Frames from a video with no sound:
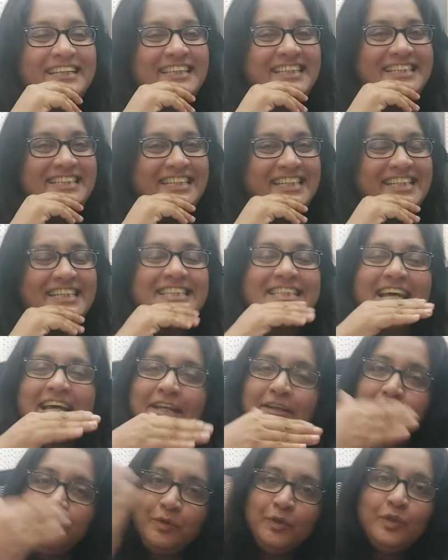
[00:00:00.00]
this is.
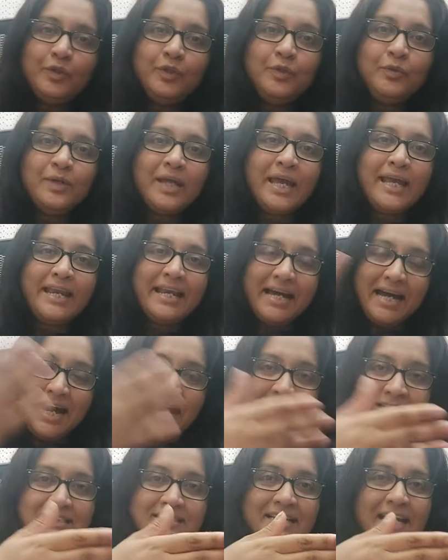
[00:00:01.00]
And you can
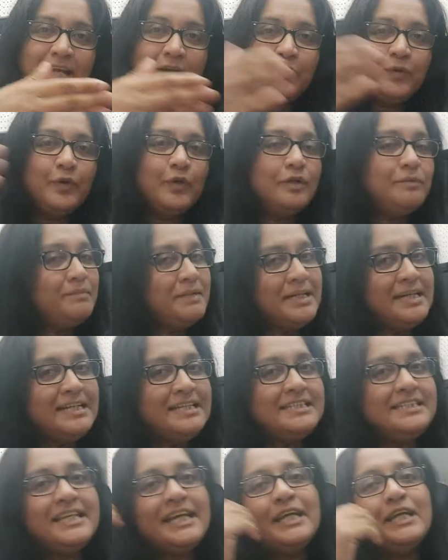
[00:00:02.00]
answer at home.
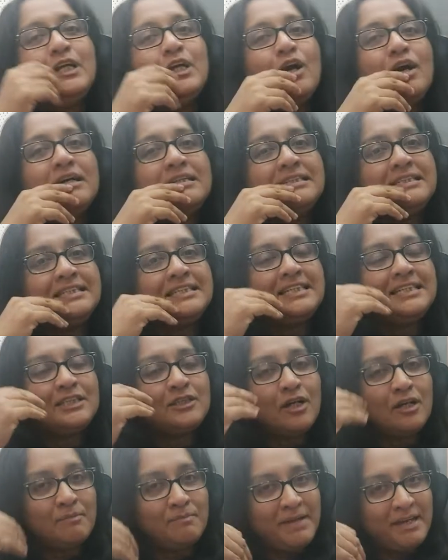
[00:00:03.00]
Check your answers
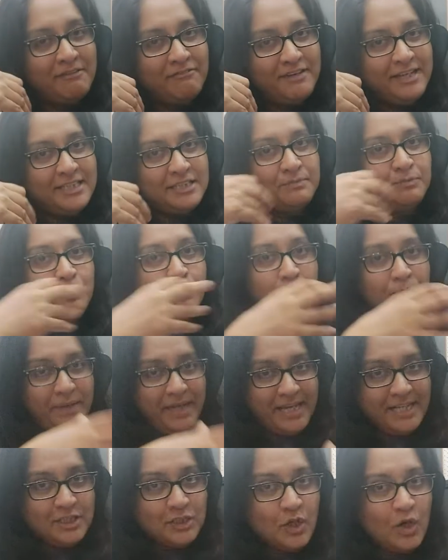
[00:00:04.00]
on my Facebook
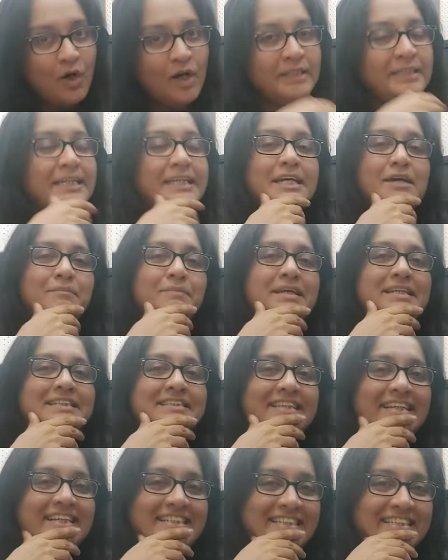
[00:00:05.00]
page or the comment
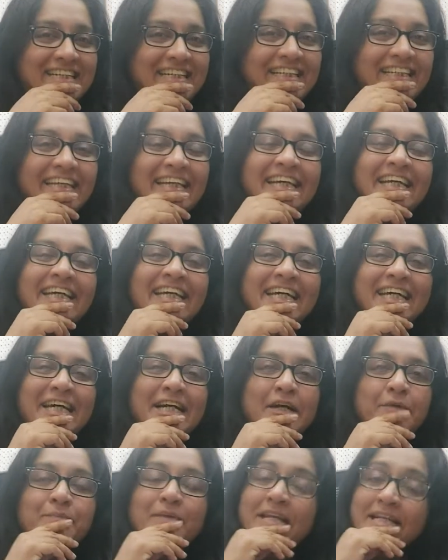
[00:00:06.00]
section.
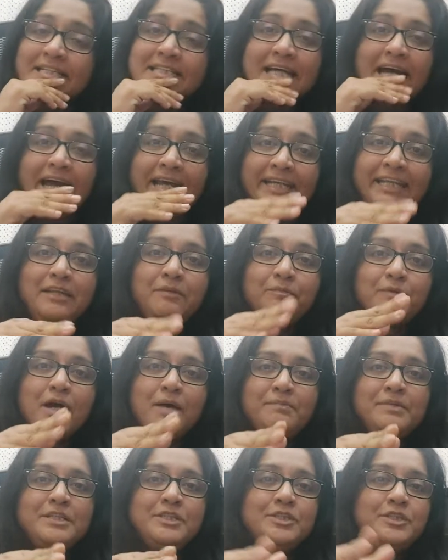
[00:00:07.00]
Because I did
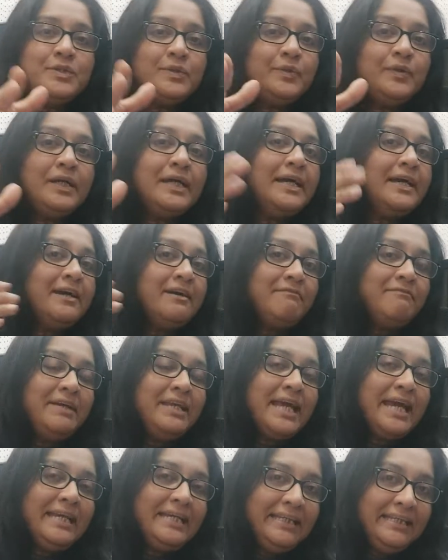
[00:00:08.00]
promise you,
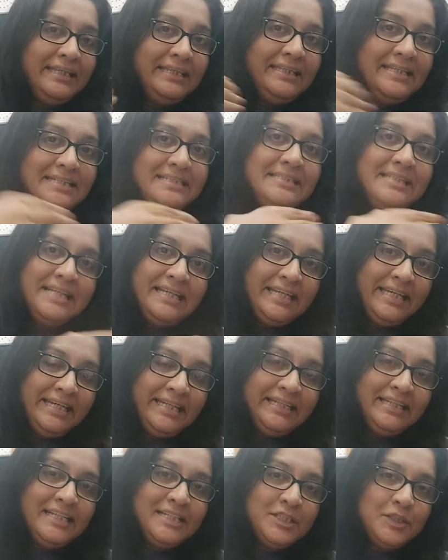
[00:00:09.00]
when I did this in
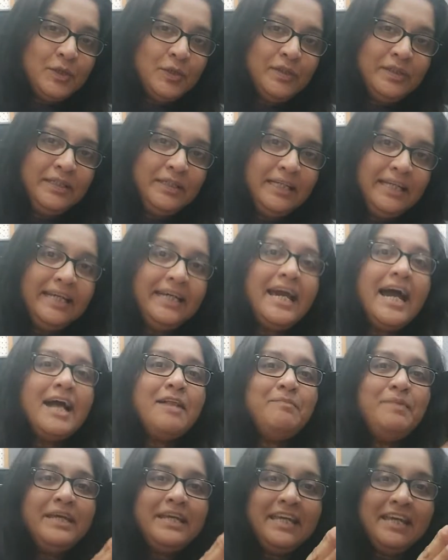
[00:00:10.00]
English only,
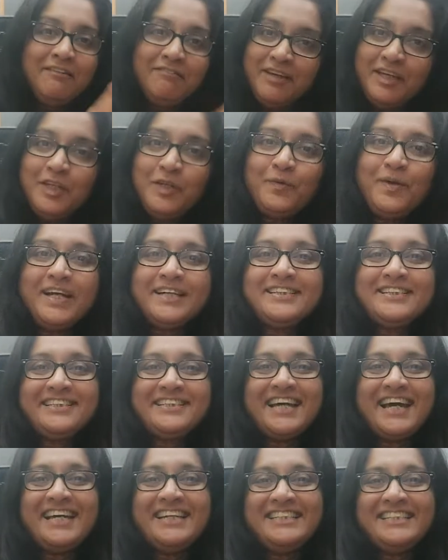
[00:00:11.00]
I'll be giving you
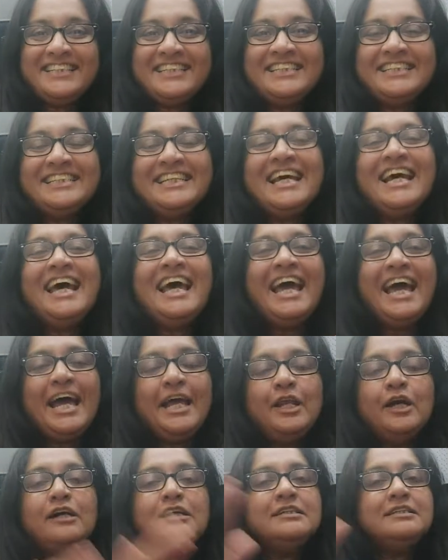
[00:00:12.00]
exercises
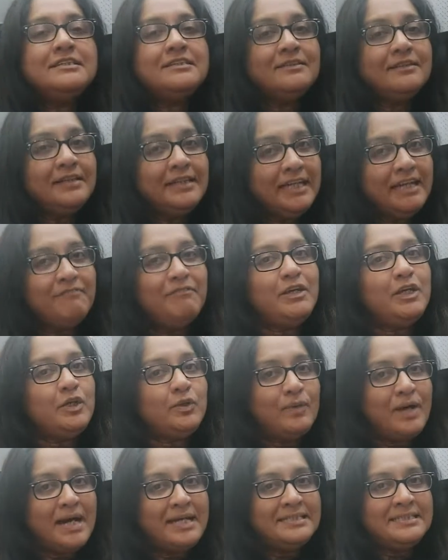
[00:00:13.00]
and also giving
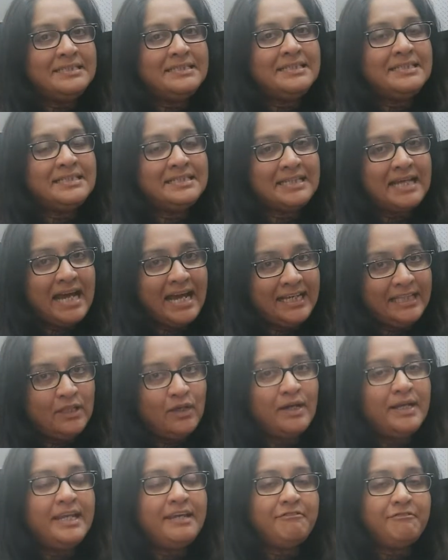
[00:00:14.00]
you answers either
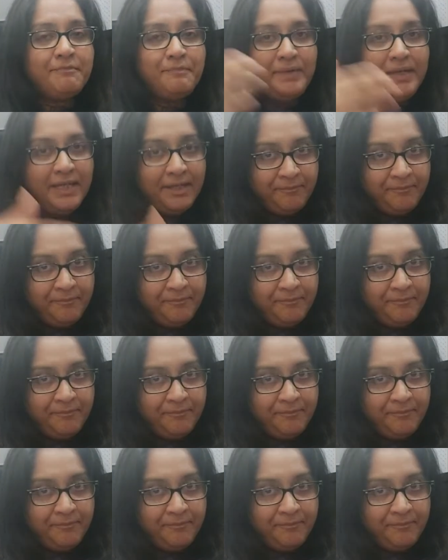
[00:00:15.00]
on FB,